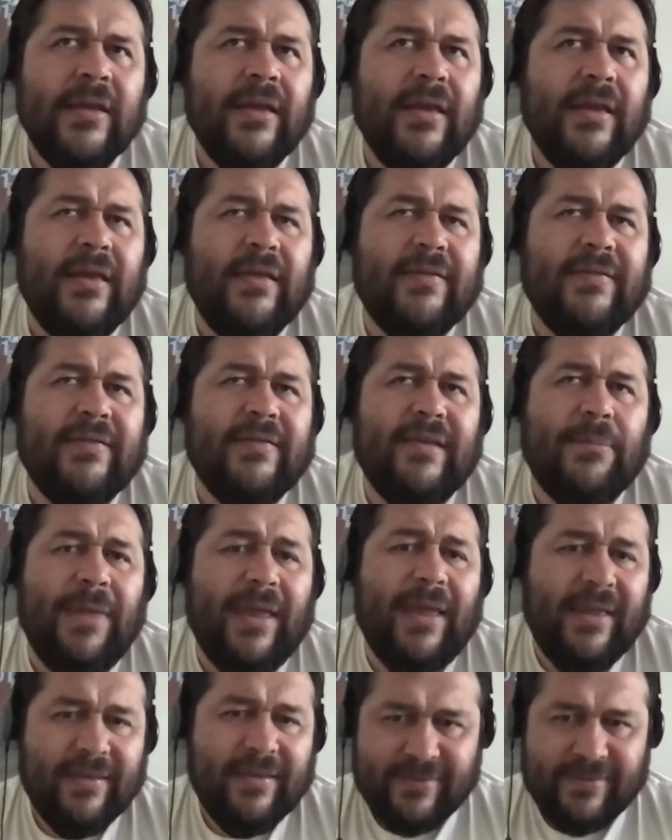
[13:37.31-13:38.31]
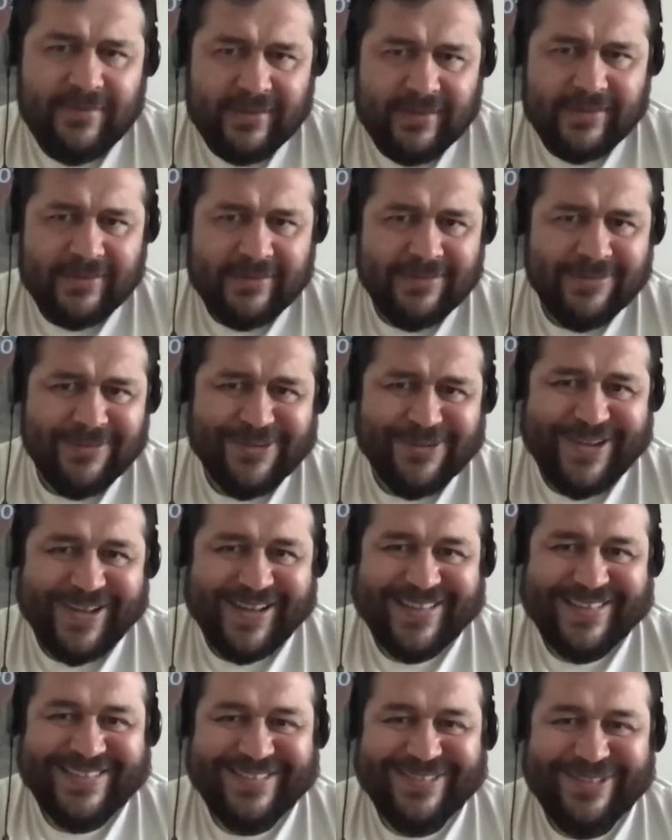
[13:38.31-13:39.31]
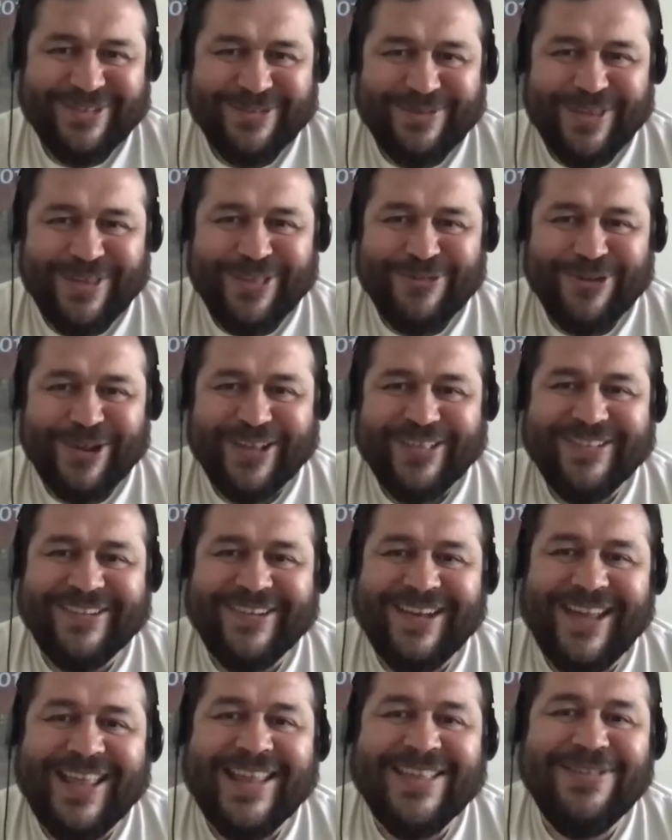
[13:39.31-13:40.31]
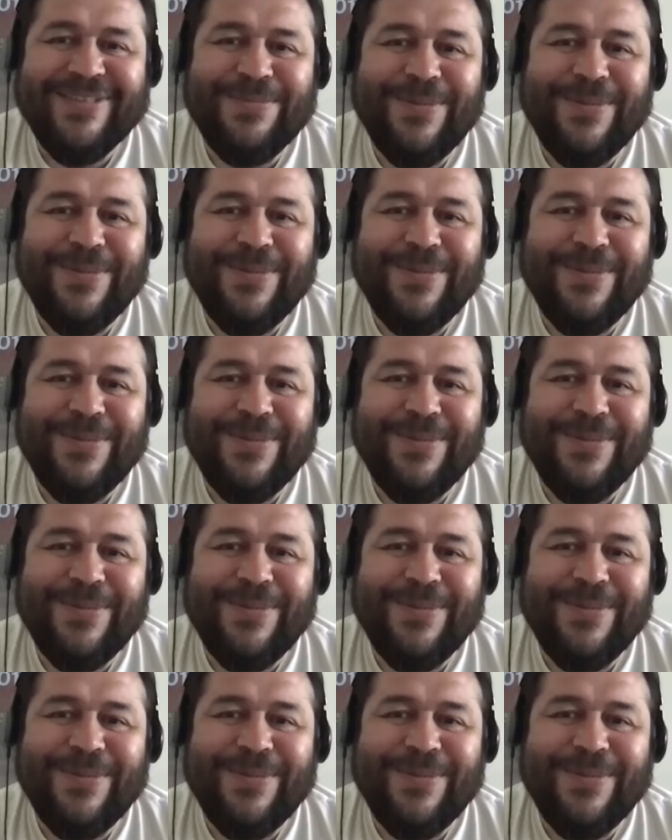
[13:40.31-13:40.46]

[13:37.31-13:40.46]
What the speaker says: it's amazing to be a director, and it's